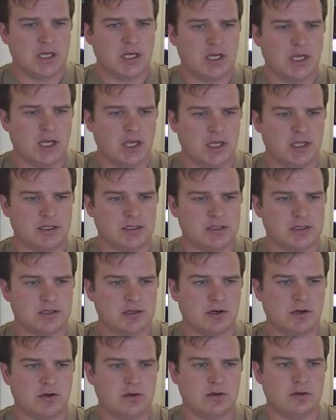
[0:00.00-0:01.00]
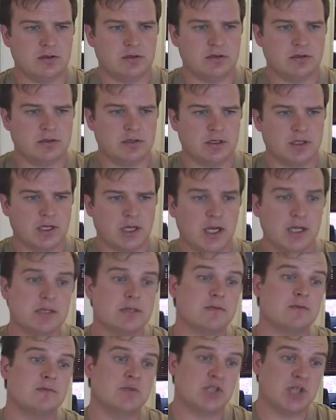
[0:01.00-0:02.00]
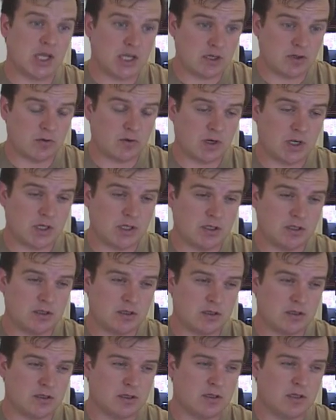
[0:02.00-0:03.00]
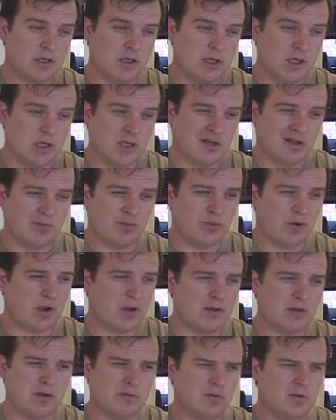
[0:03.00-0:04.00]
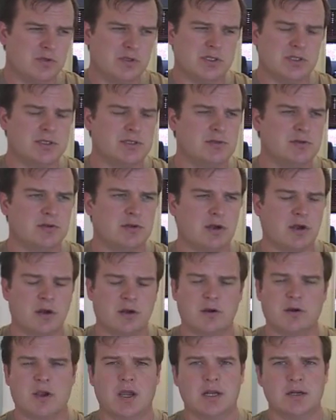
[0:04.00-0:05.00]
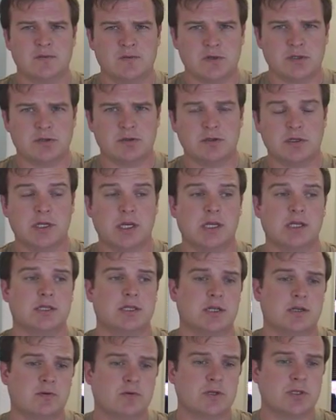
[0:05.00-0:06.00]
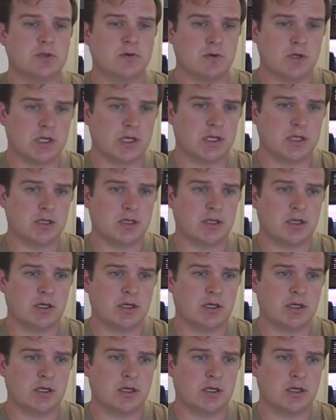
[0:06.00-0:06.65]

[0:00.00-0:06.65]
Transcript: And so, as of January, probably we'll just do it on our anniversary day, January 20th.